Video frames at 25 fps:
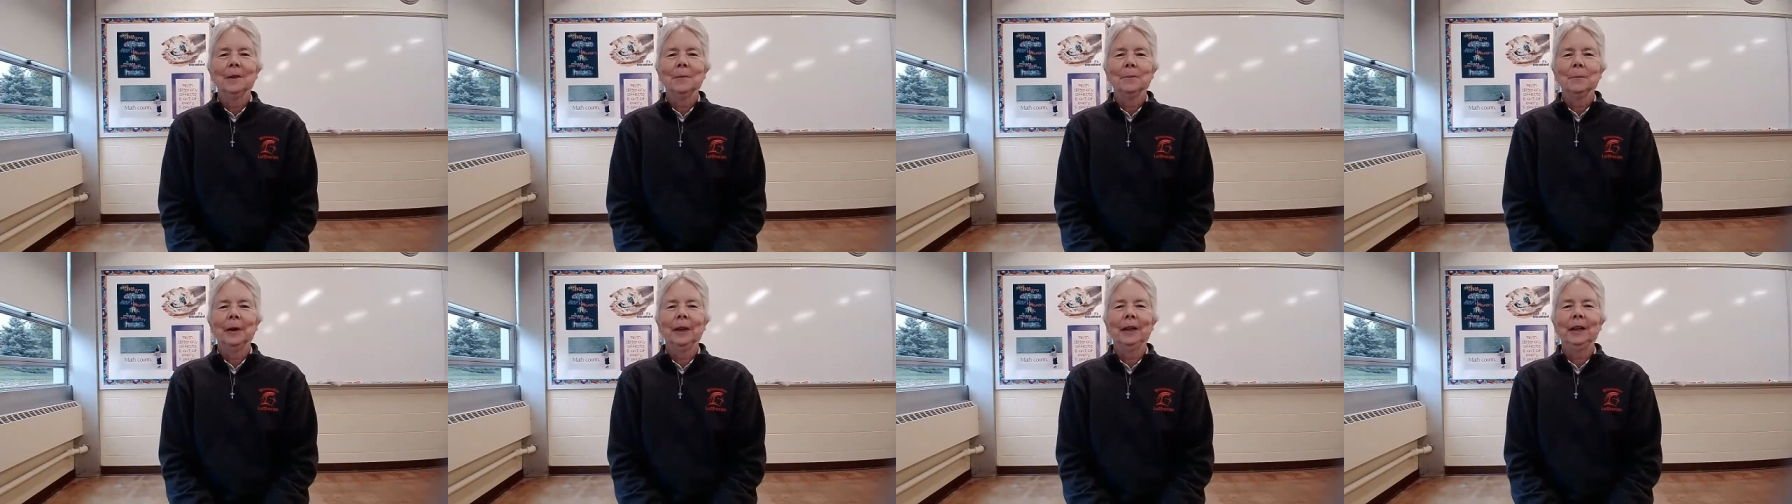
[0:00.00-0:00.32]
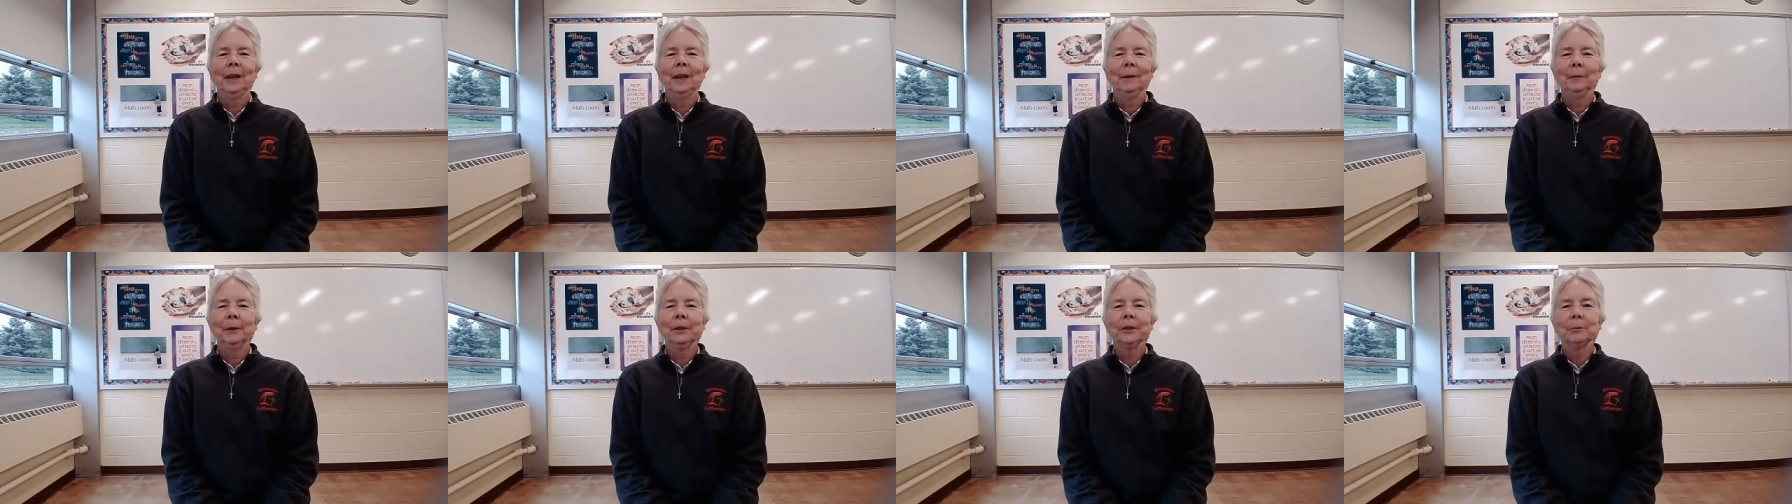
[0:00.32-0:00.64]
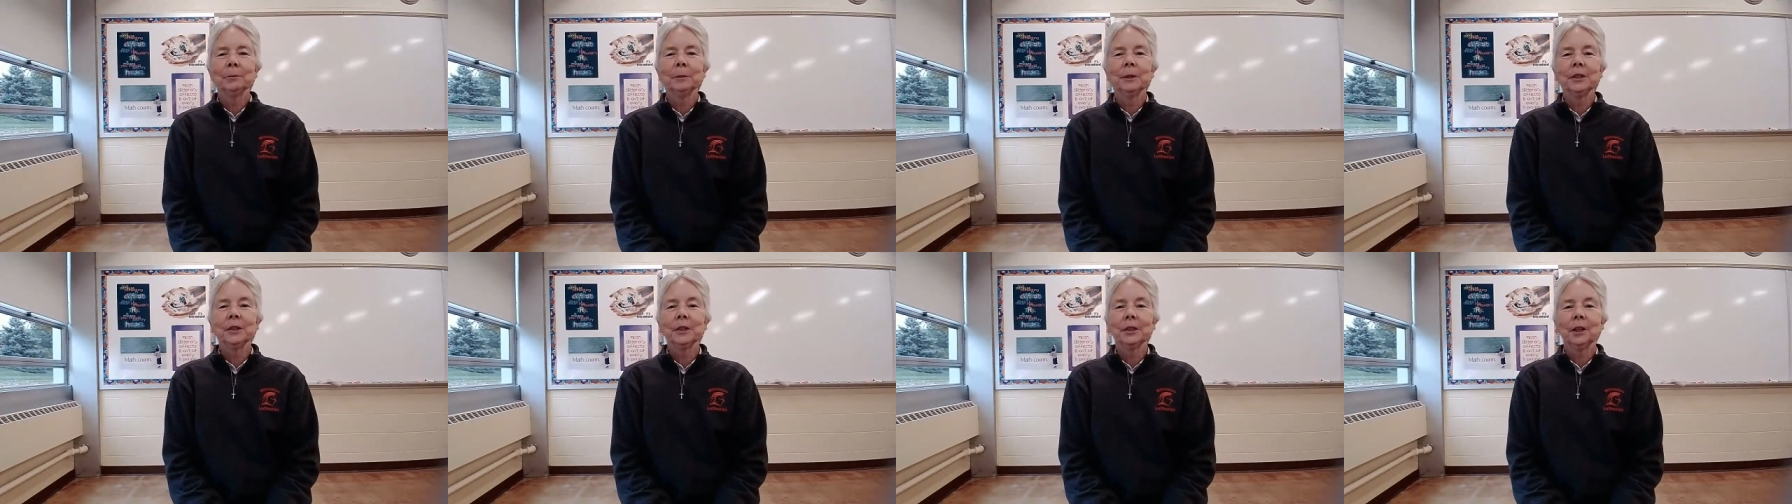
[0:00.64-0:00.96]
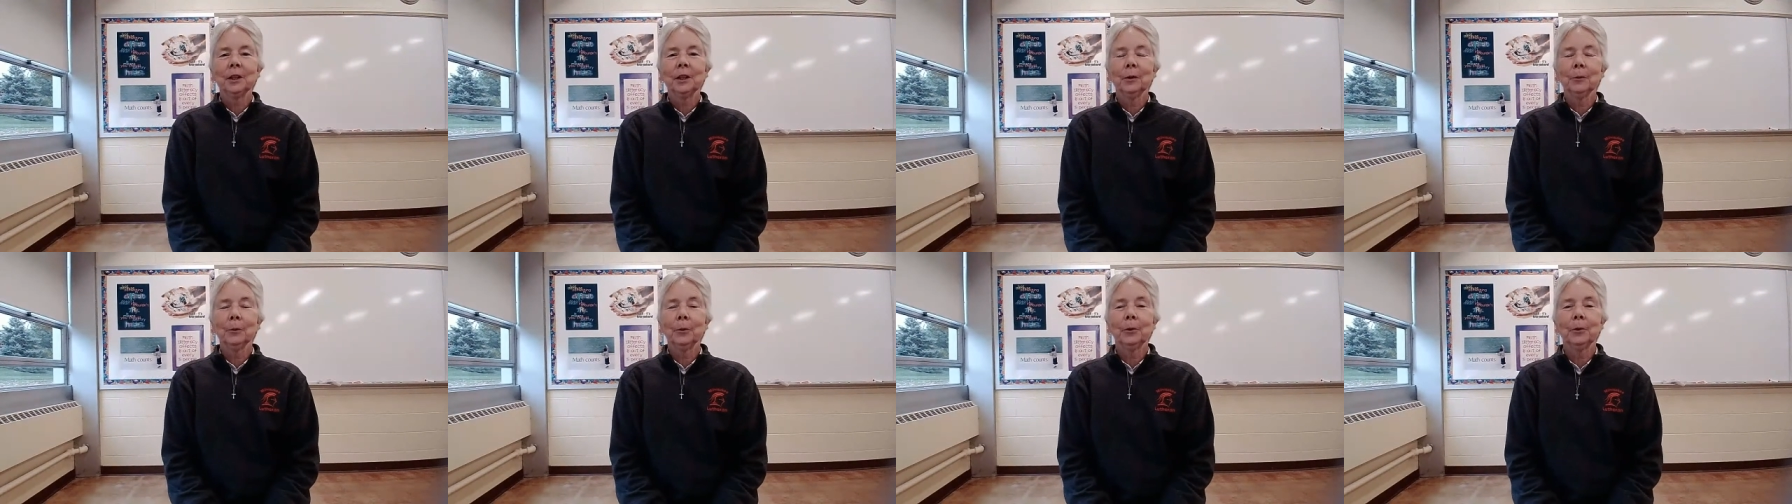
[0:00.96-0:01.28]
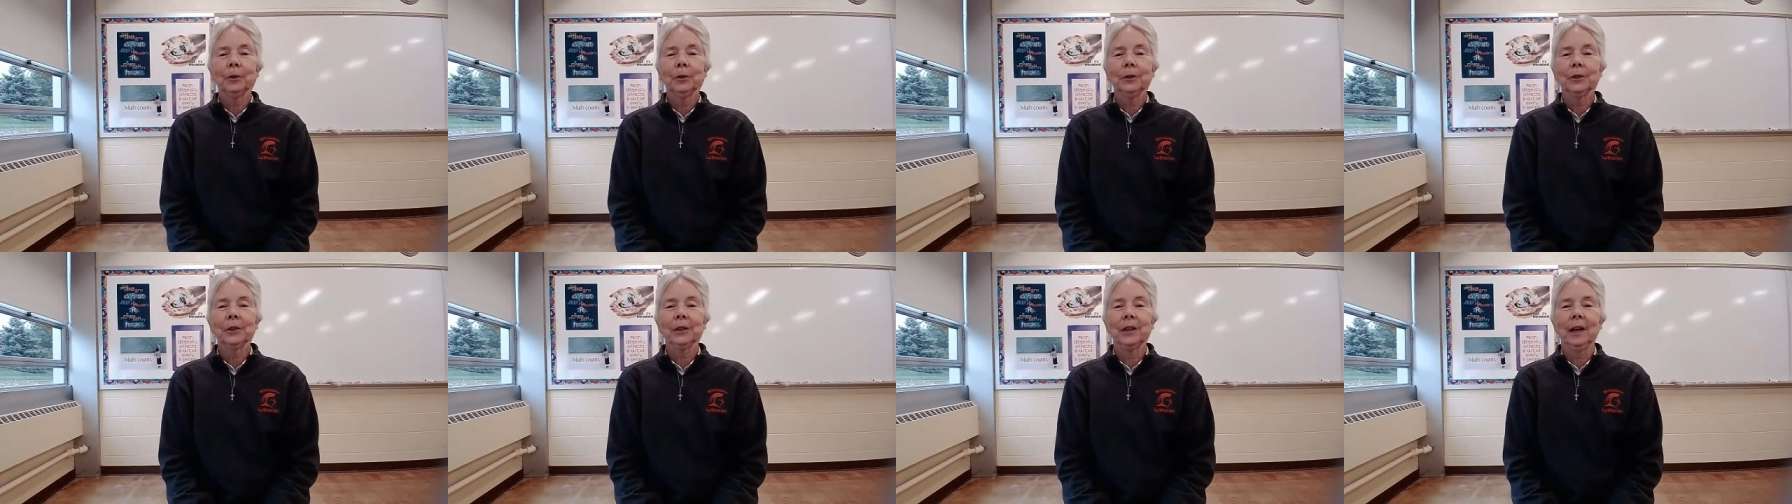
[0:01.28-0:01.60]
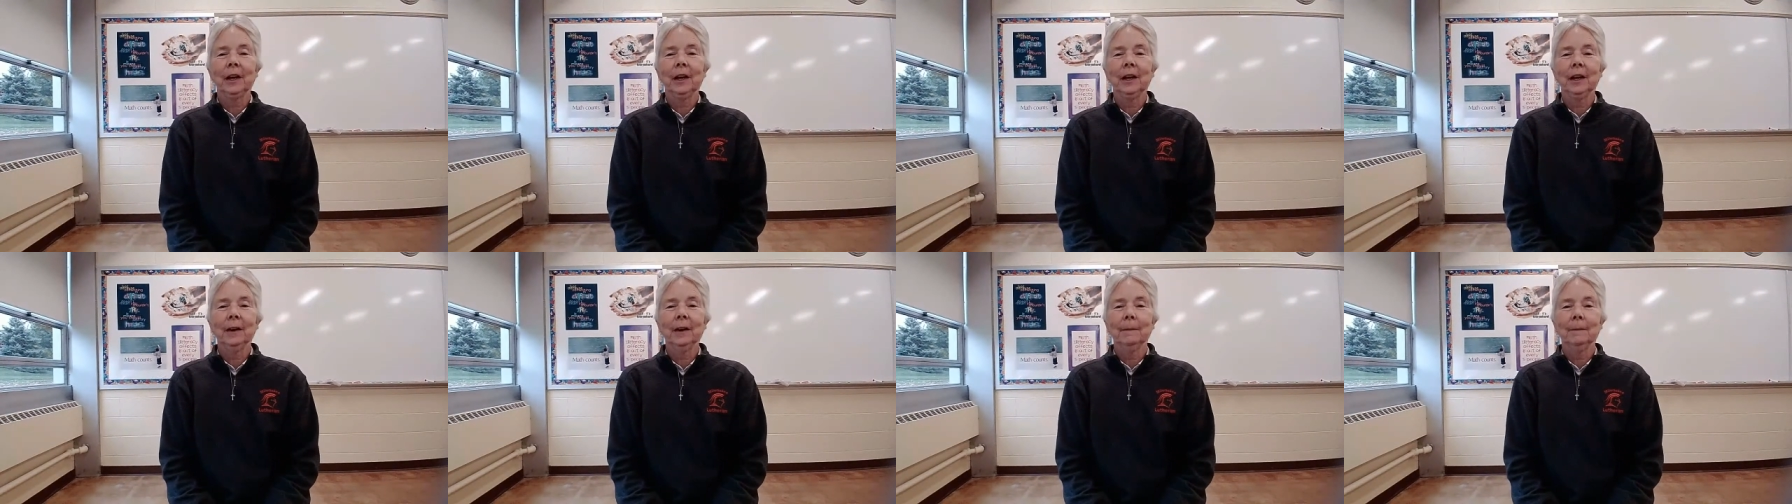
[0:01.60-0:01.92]
My name is Miss Sarah Bowles.
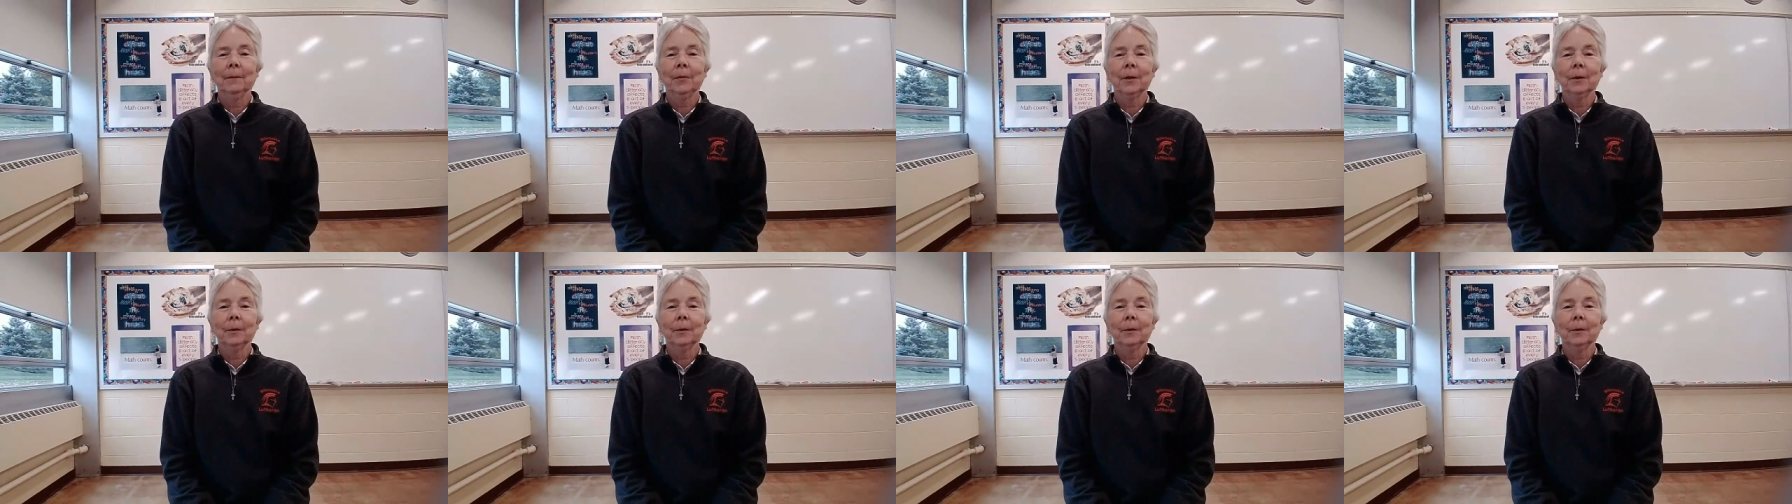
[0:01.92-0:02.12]
I am